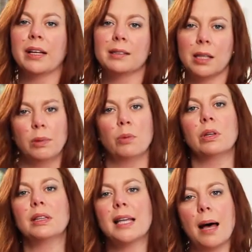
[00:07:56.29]
And something
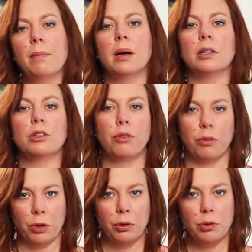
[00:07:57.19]
with that much
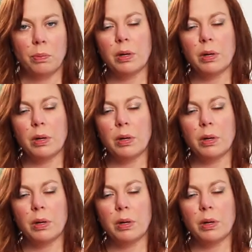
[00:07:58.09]
fruit,